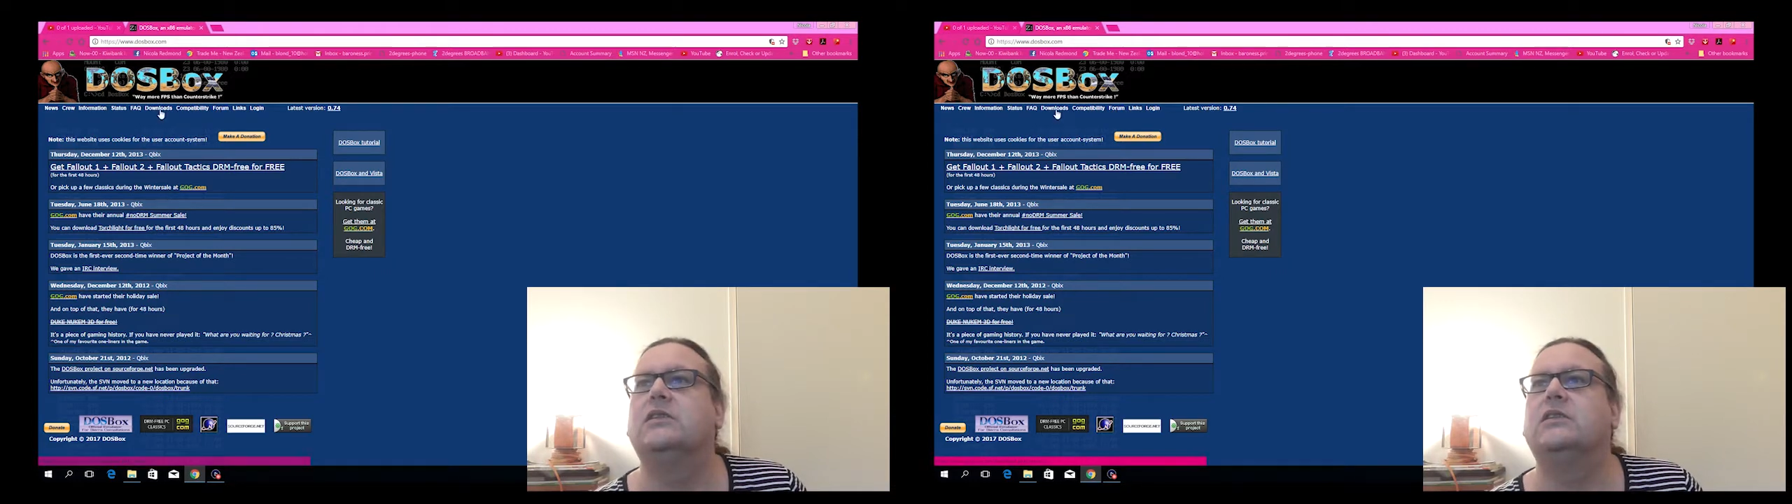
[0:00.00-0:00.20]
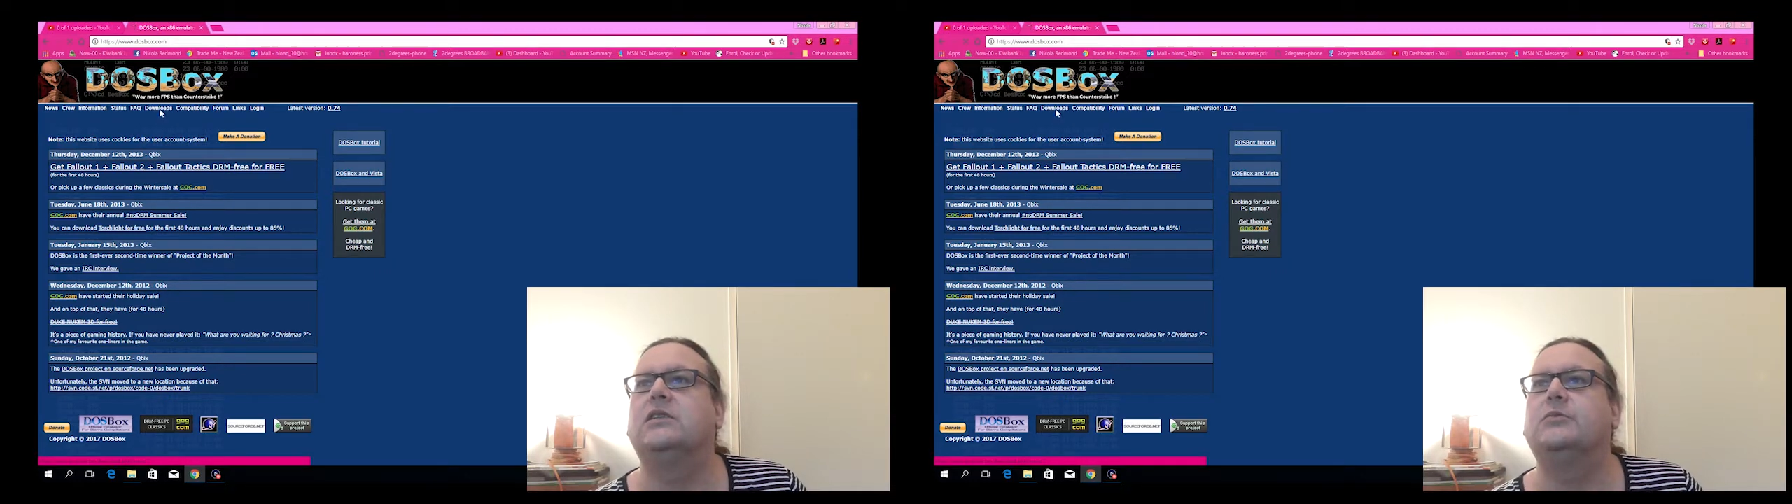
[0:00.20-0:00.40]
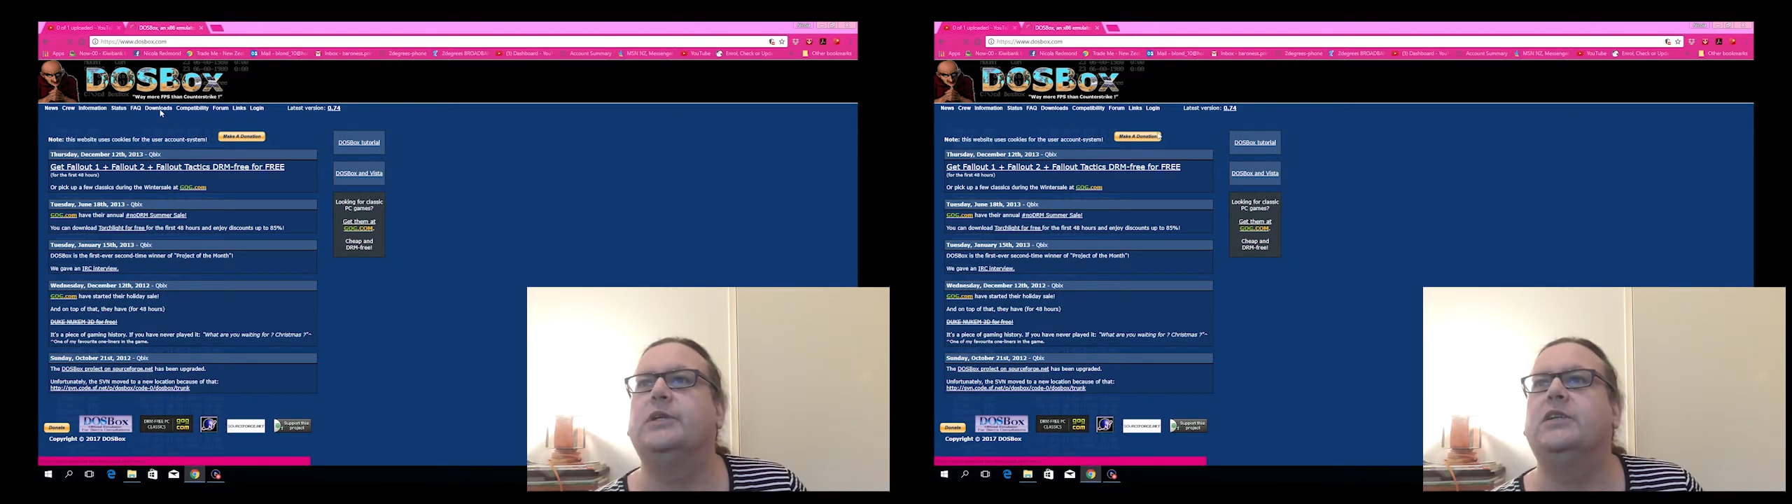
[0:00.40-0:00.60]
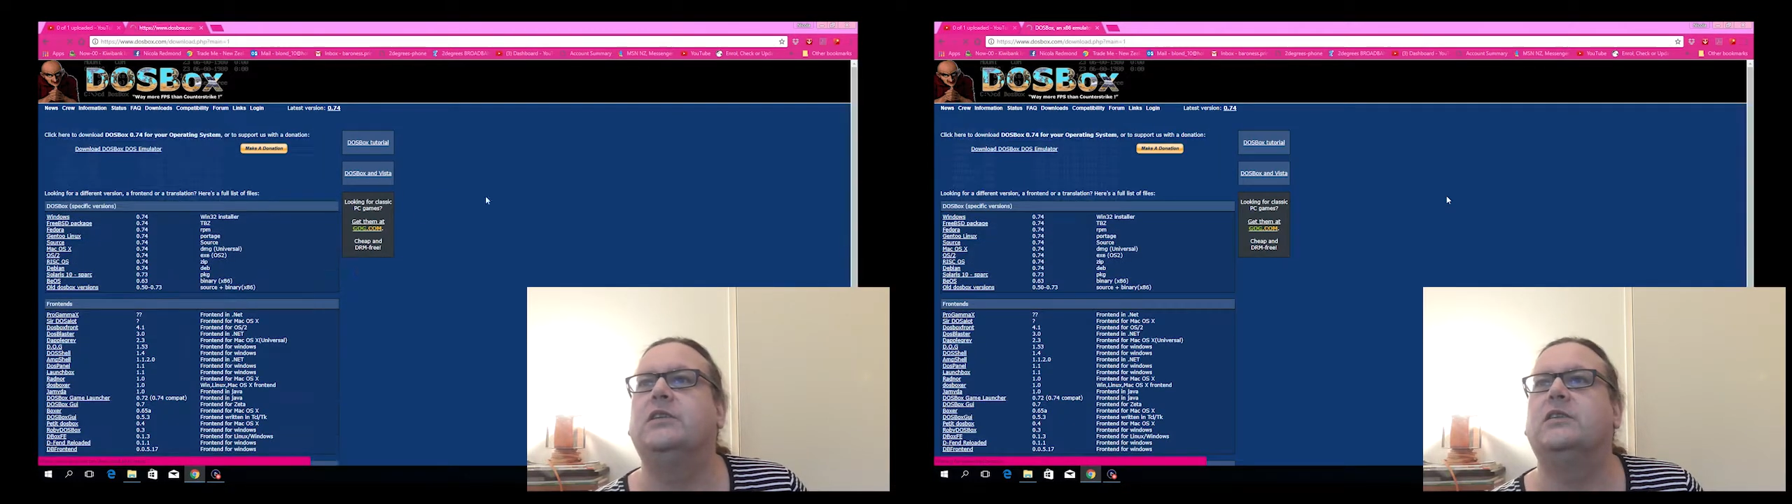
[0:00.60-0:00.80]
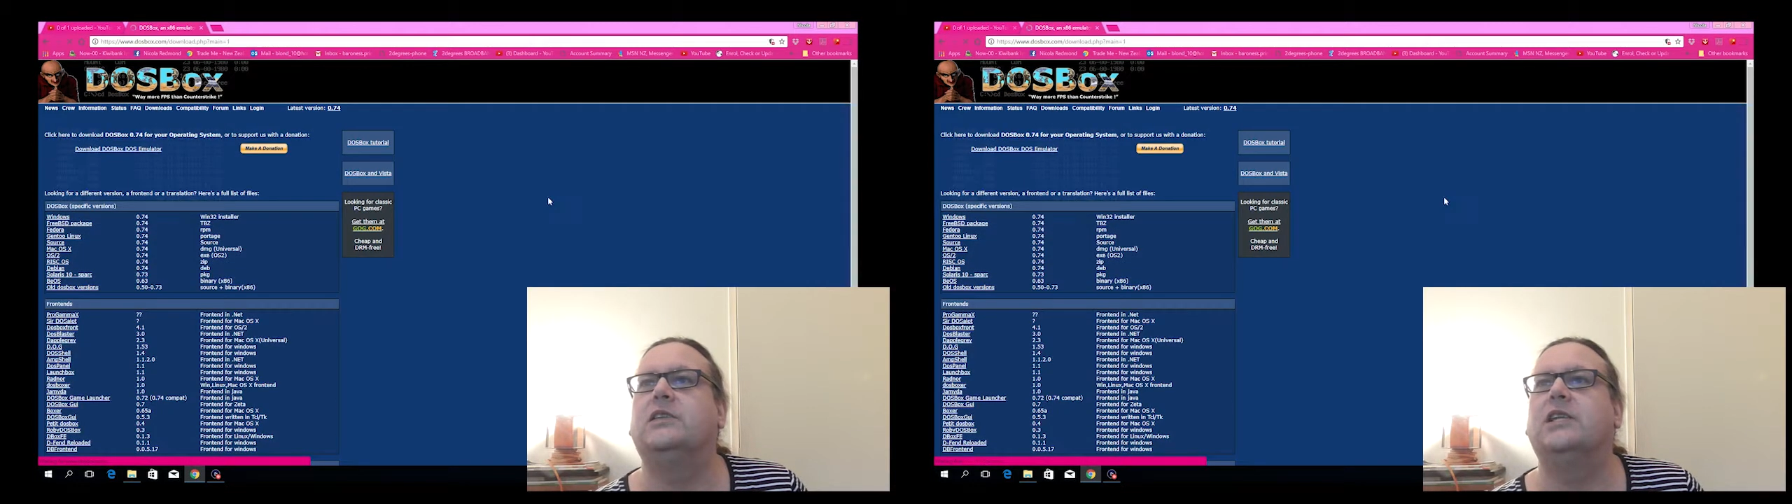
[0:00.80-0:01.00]
Doesn't
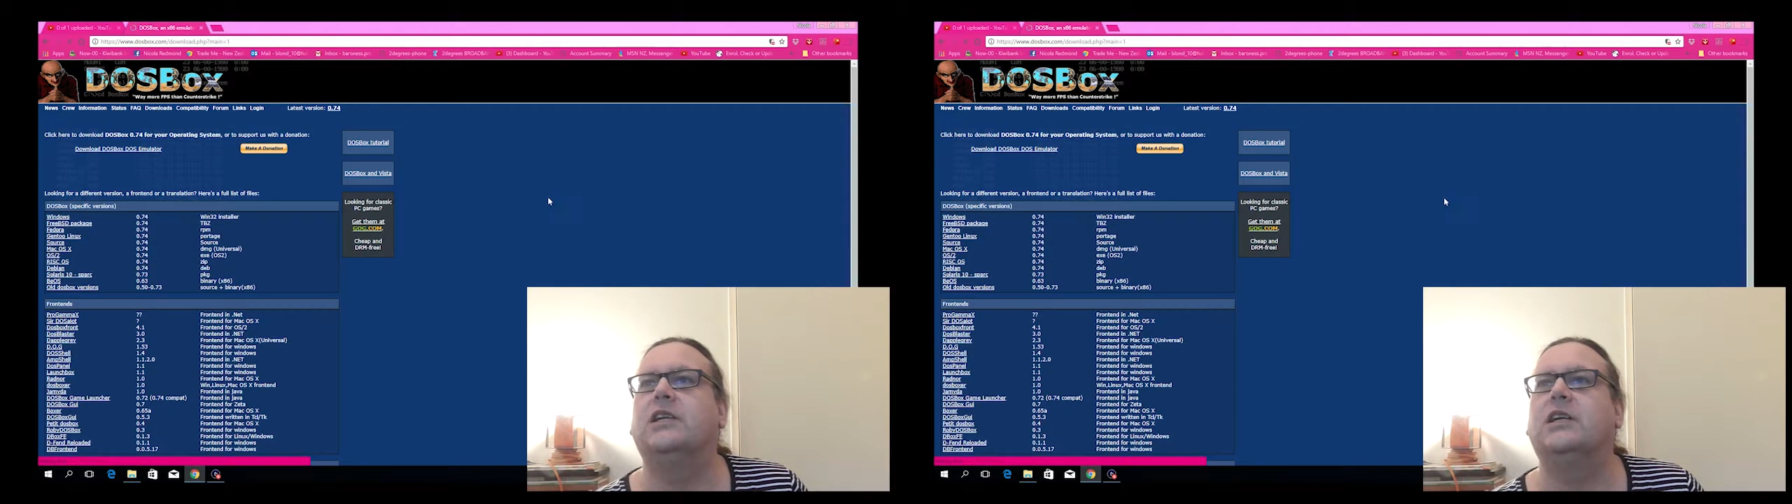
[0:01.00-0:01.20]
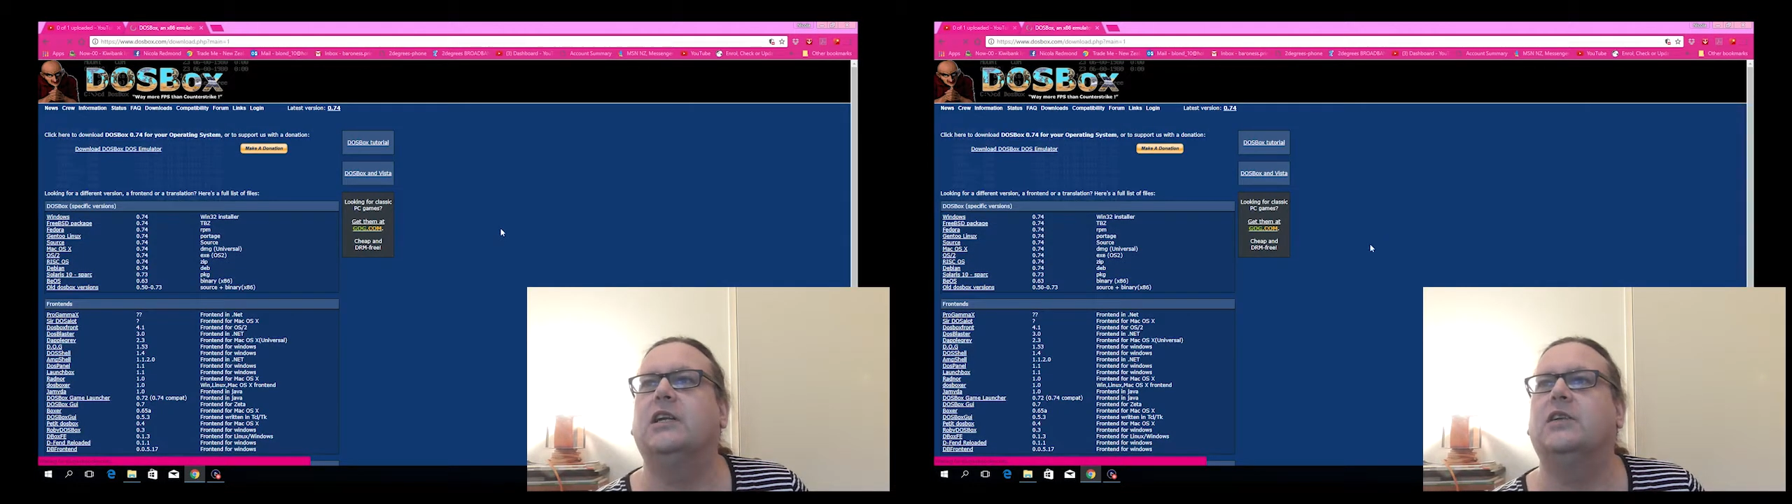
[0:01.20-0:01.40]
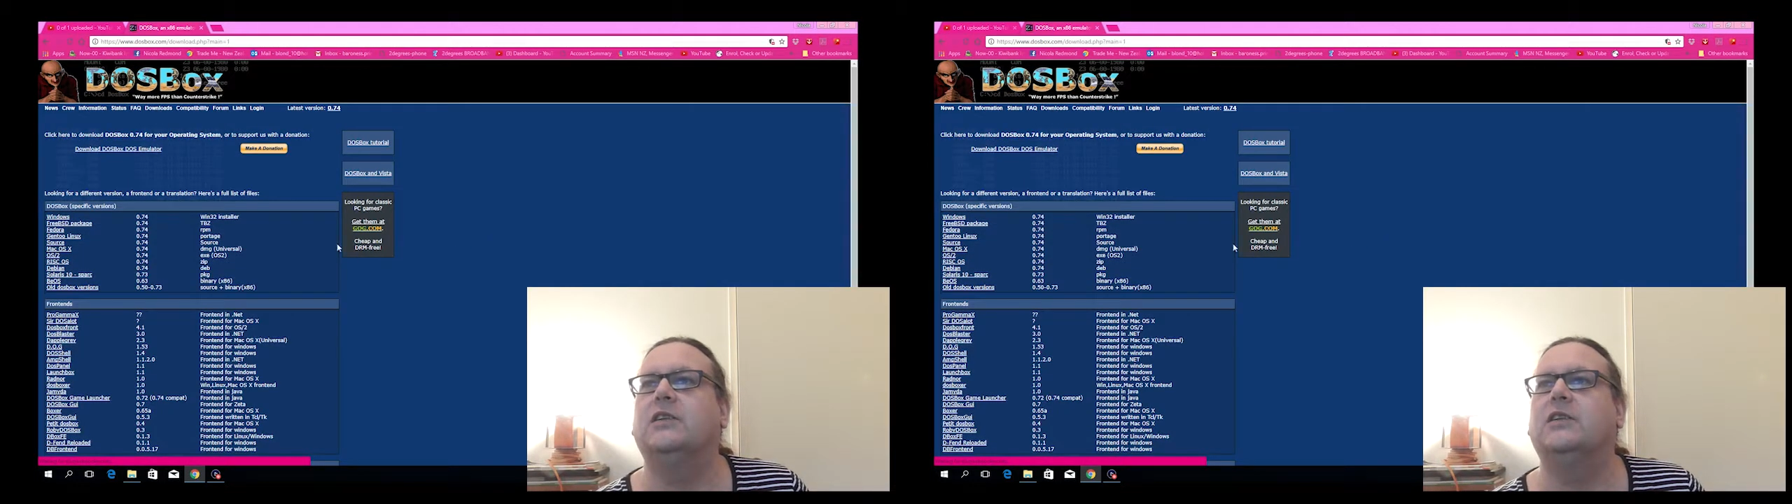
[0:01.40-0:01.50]
mean that I click